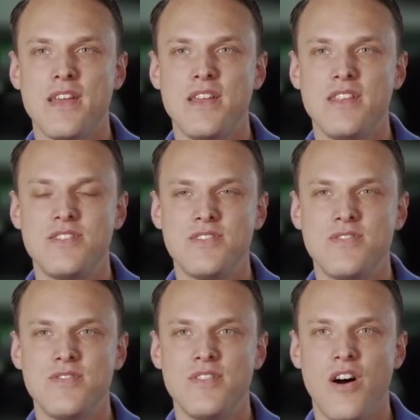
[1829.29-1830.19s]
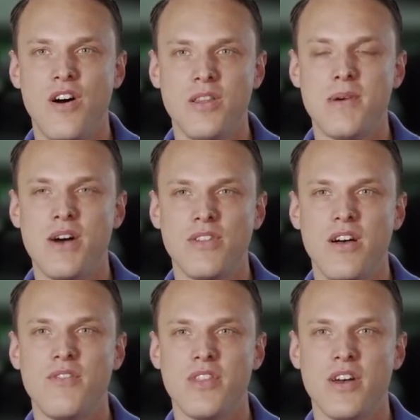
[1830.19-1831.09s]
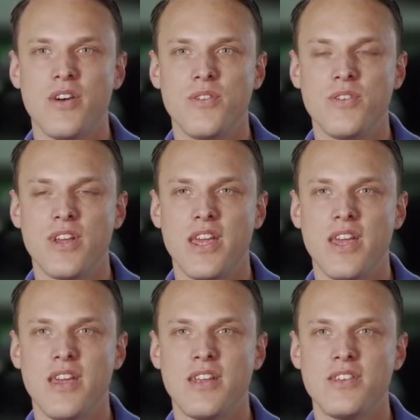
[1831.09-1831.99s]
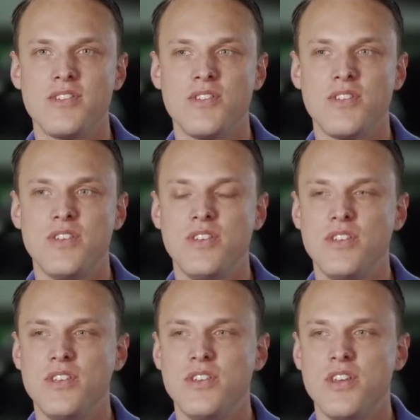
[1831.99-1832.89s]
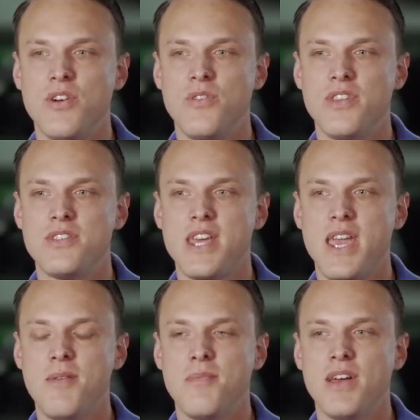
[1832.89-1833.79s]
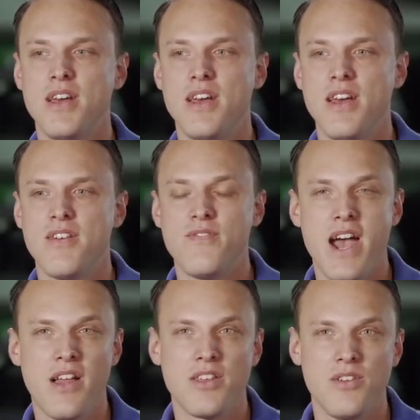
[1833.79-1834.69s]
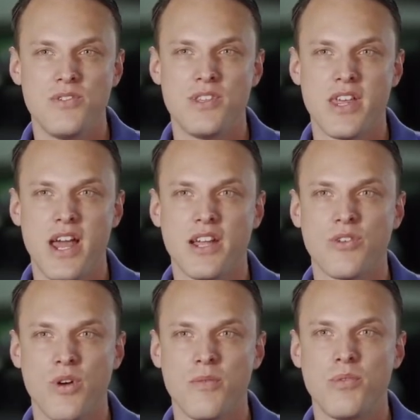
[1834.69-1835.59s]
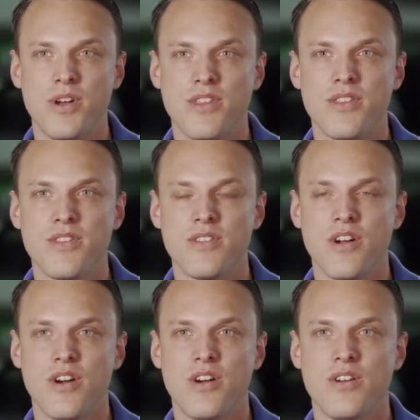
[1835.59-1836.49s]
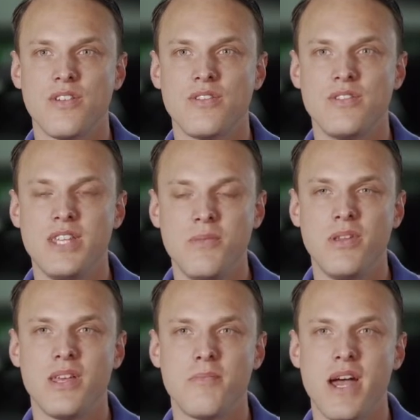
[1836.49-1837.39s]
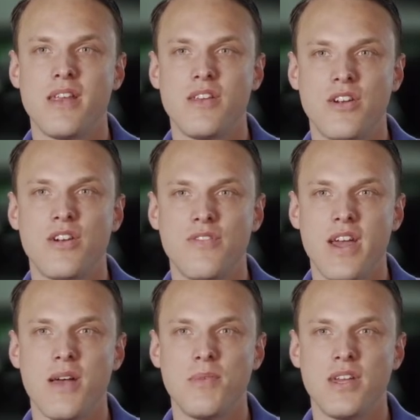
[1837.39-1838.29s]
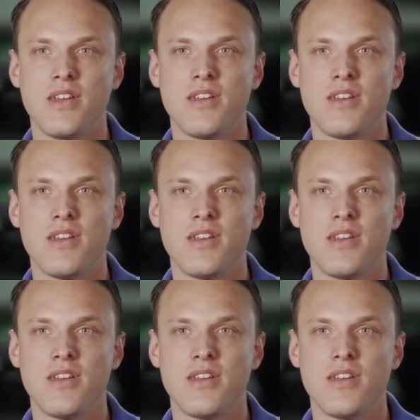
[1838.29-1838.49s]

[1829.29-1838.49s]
it's all about love though, and the same values that I grew up with are deeply embedded in her family.